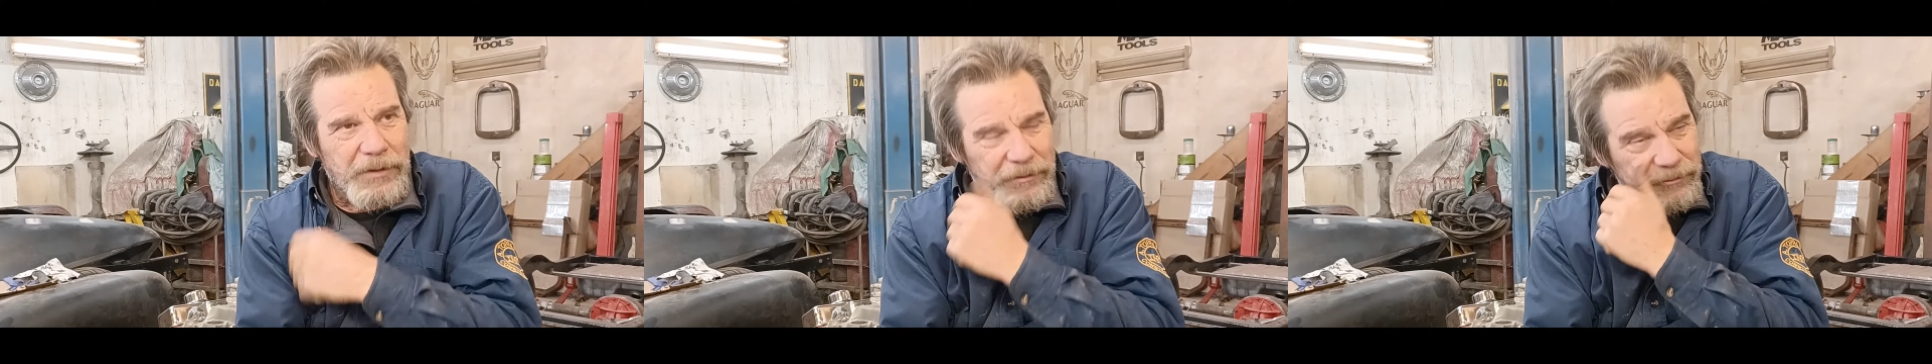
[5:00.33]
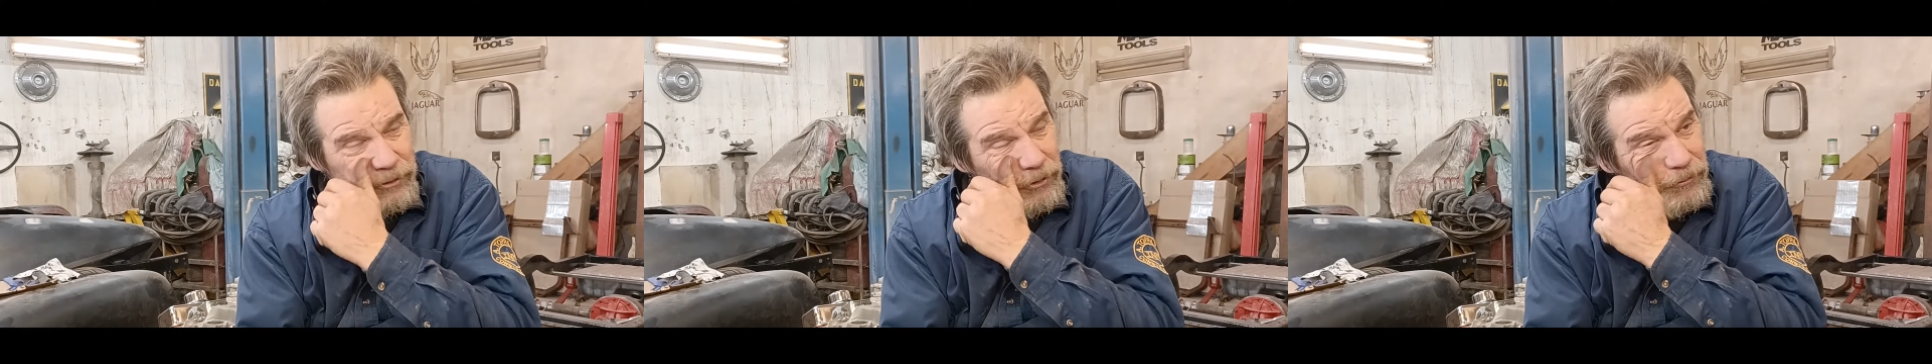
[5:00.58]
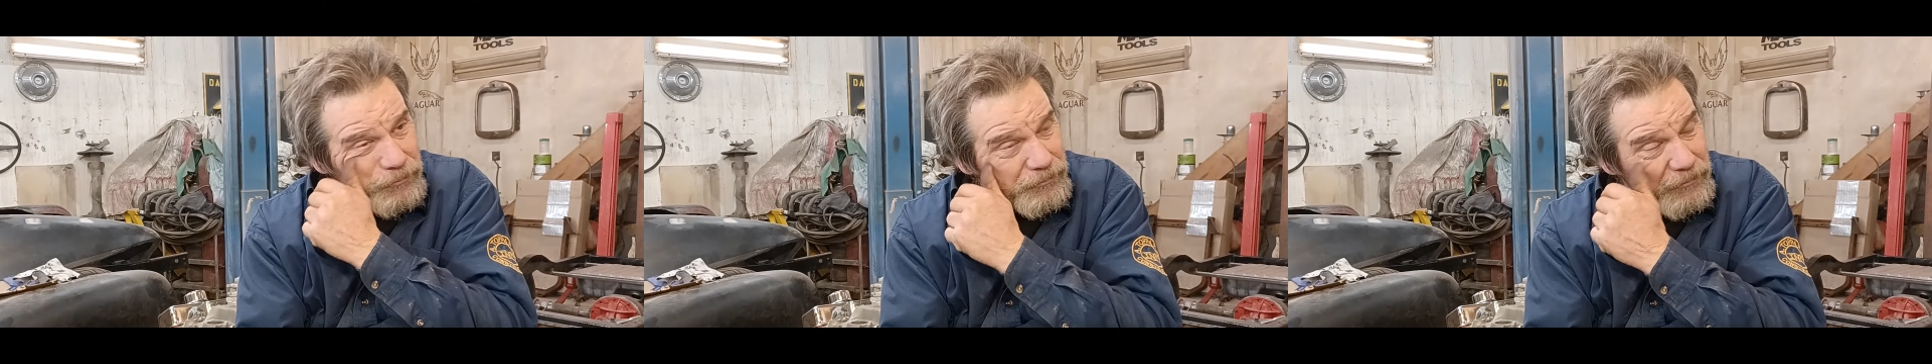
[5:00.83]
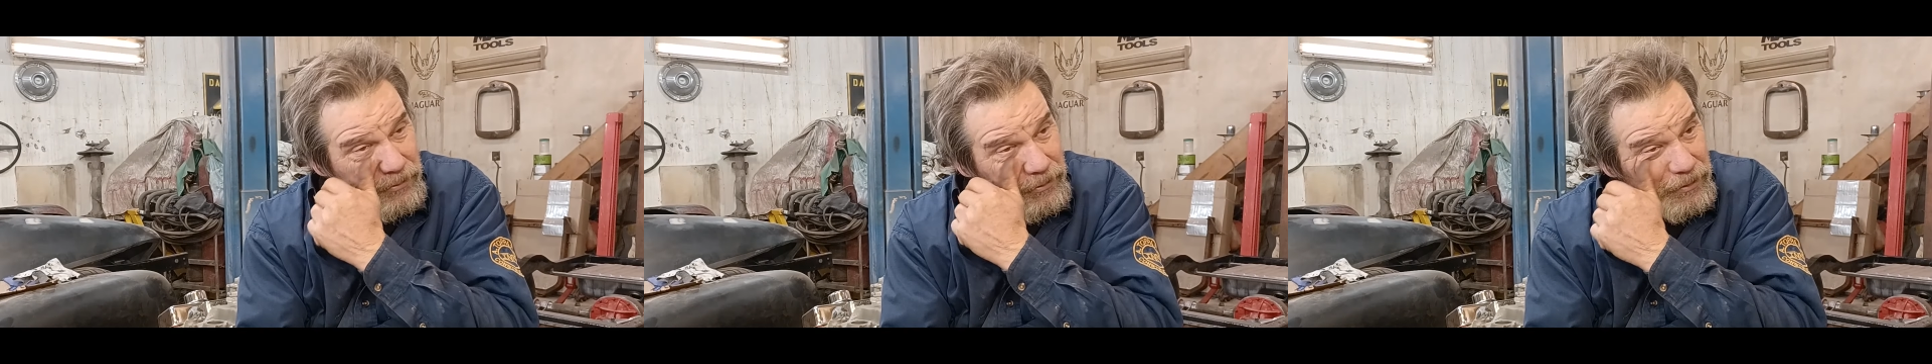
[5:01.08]
So
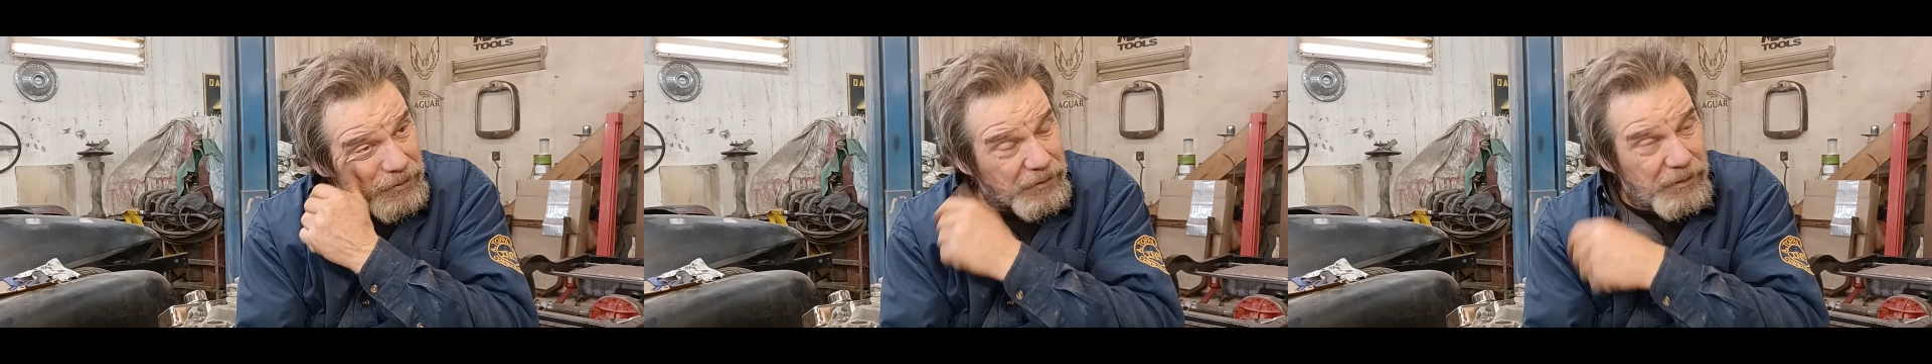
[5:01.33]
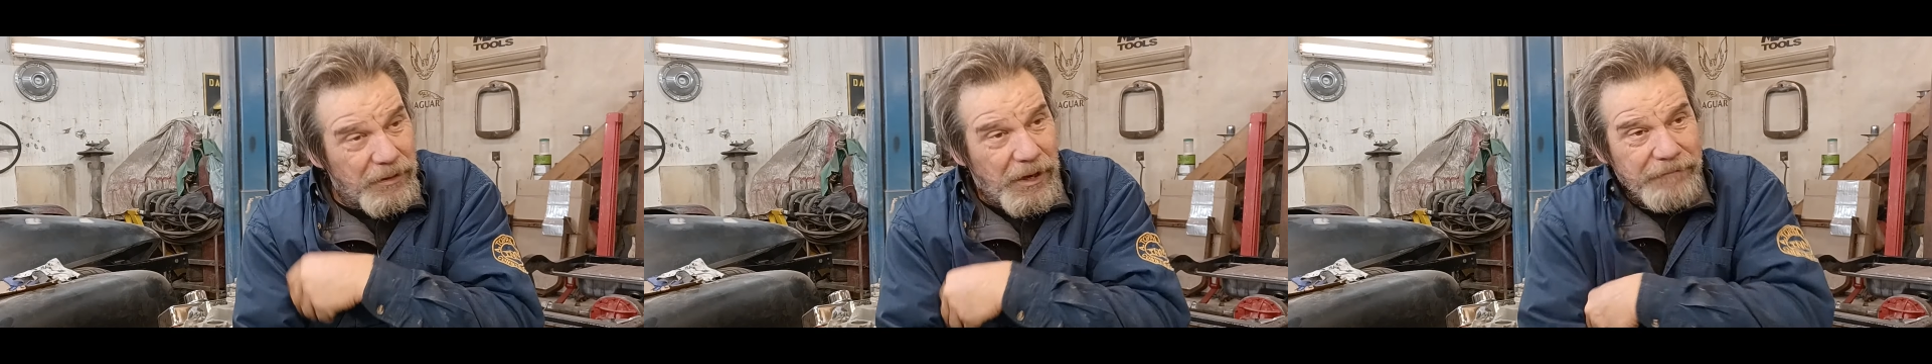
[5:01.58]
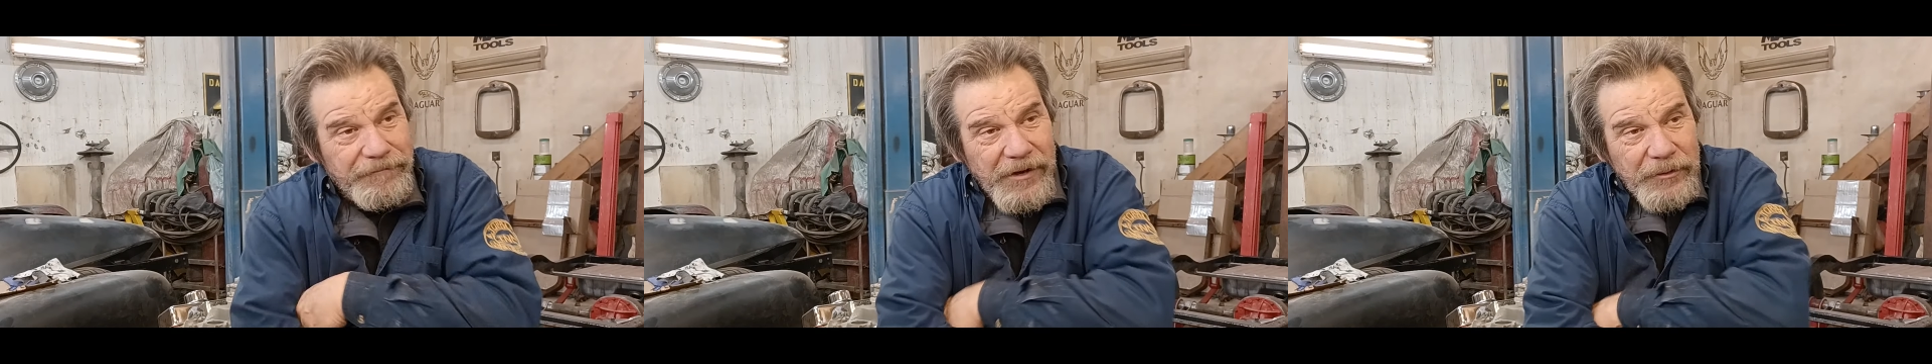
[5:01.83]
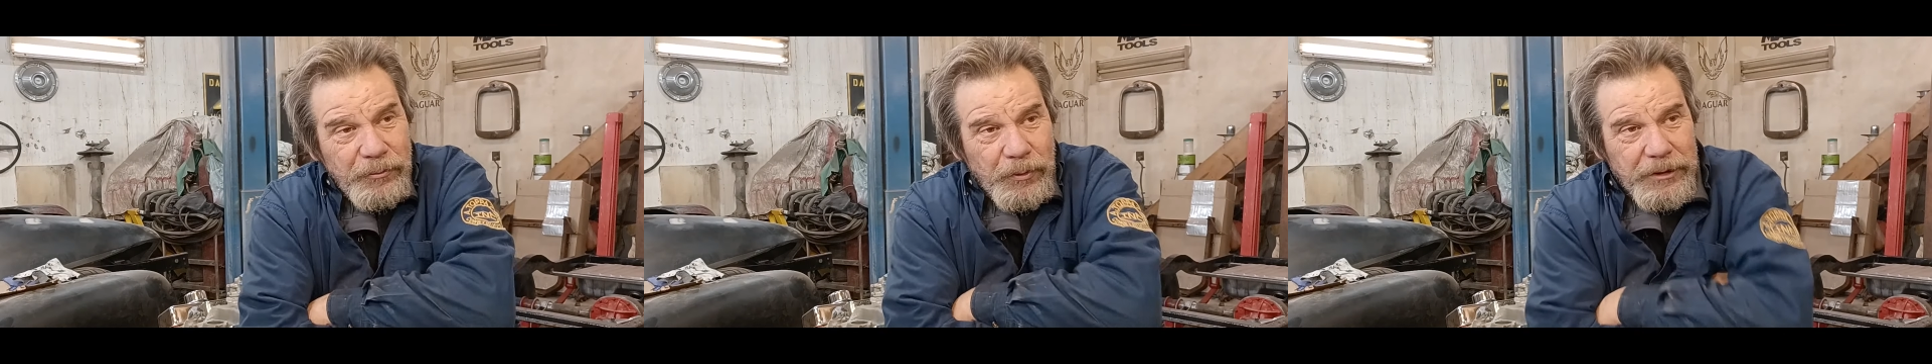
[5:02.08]
I
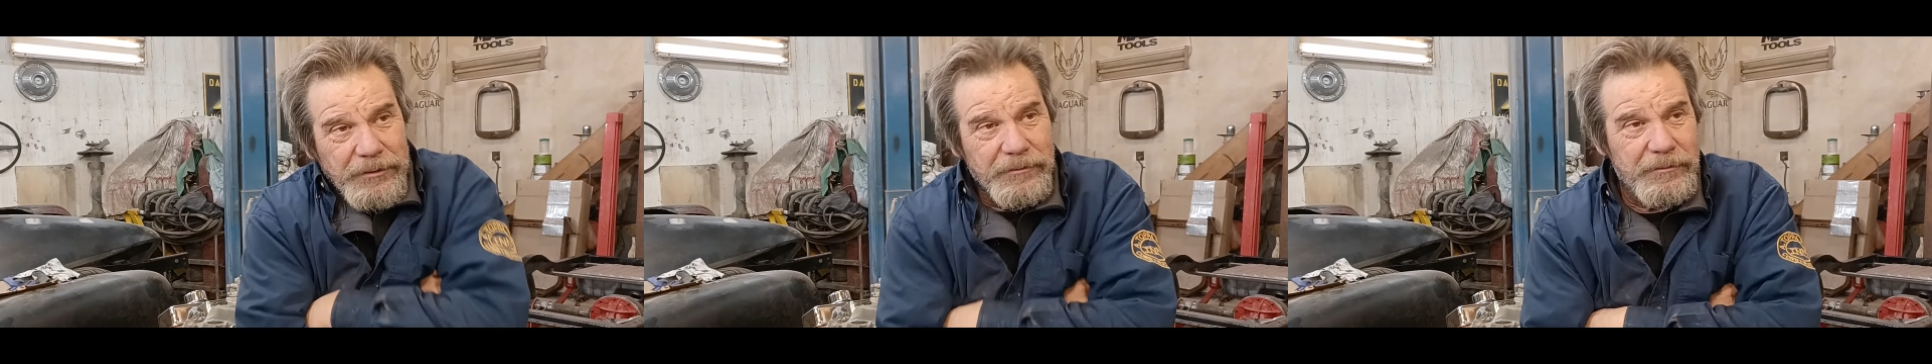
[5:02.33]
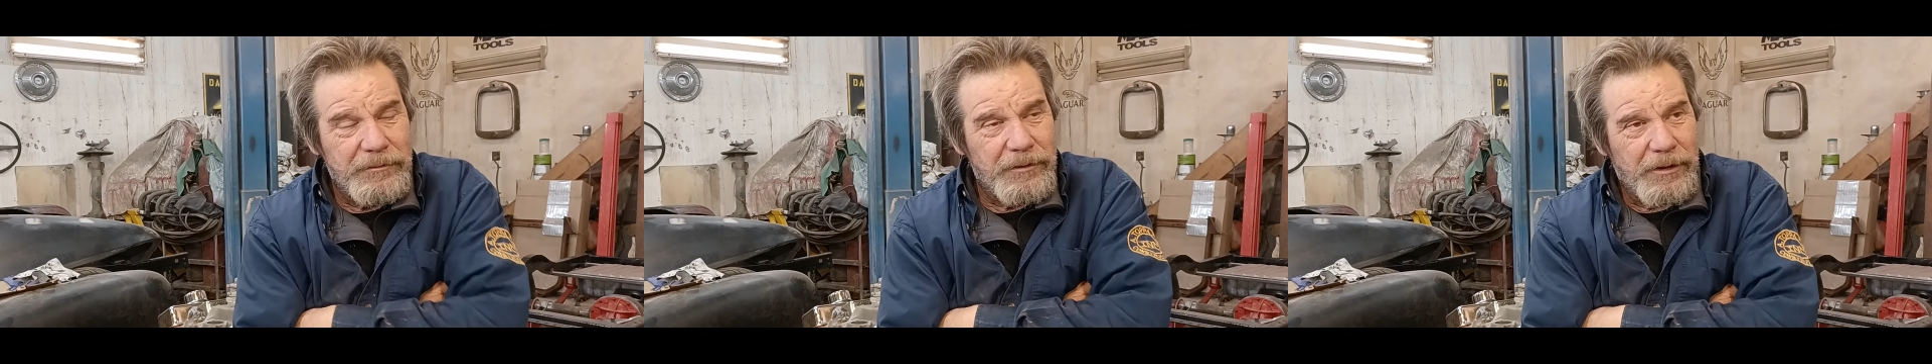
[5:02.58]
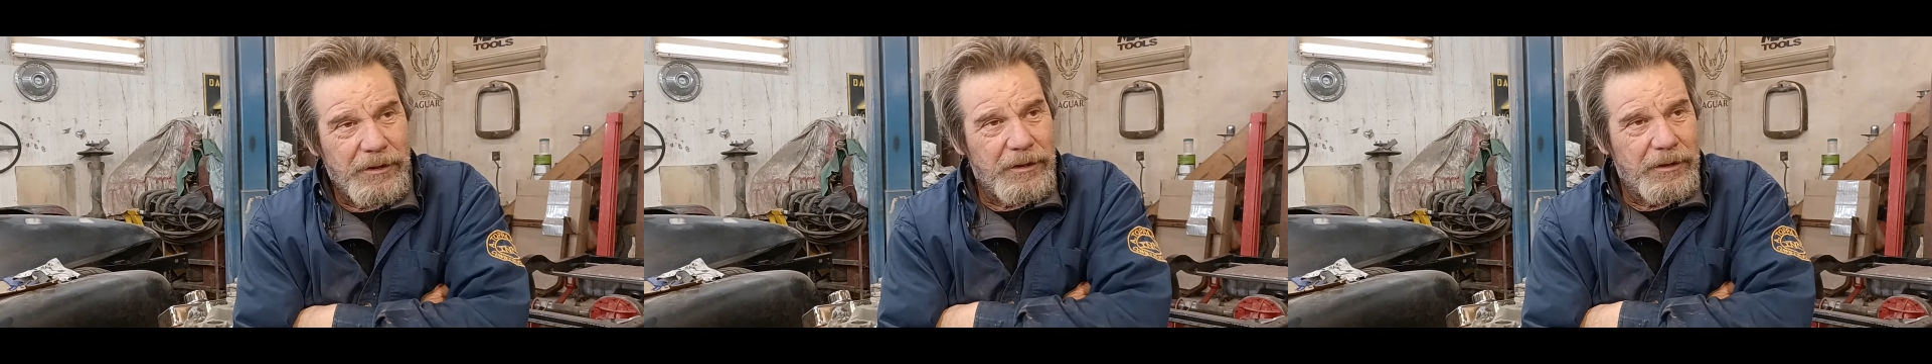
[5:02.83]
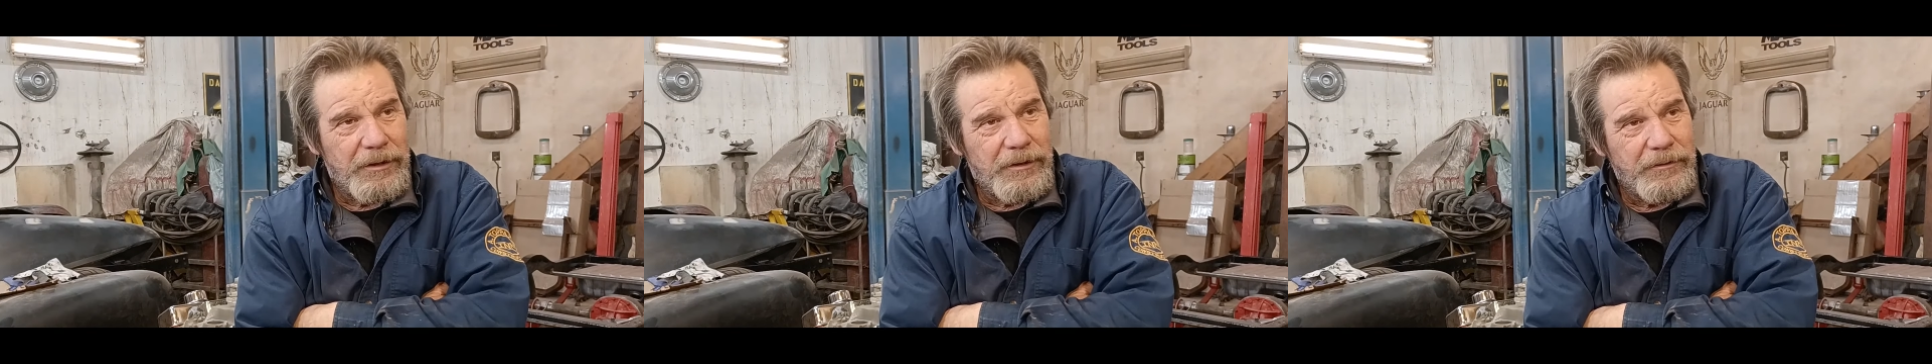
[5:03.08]
found one.
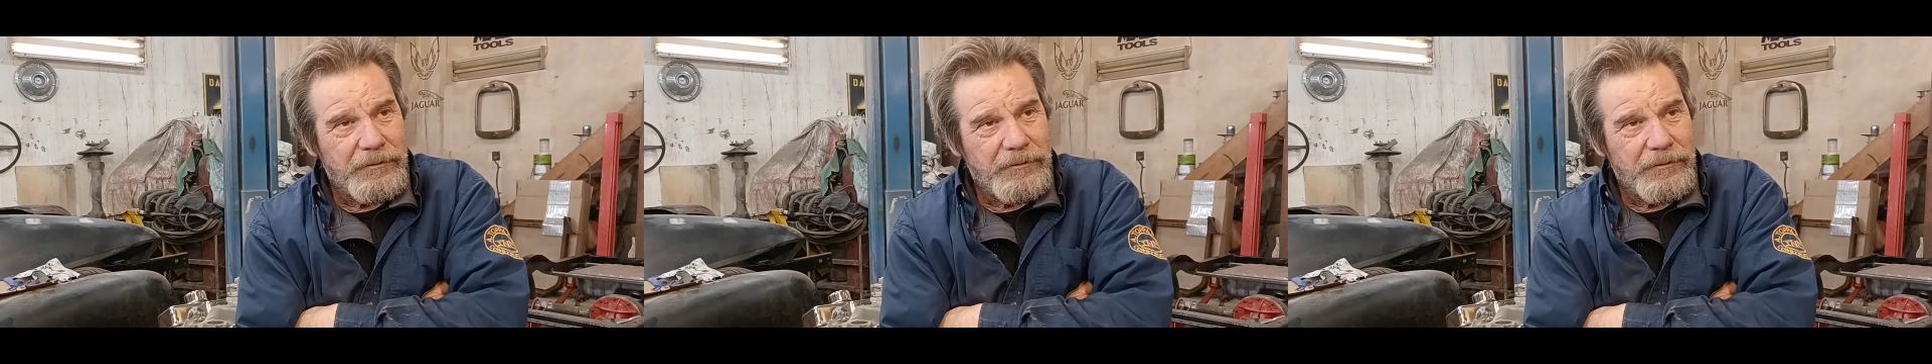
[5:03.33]
I'm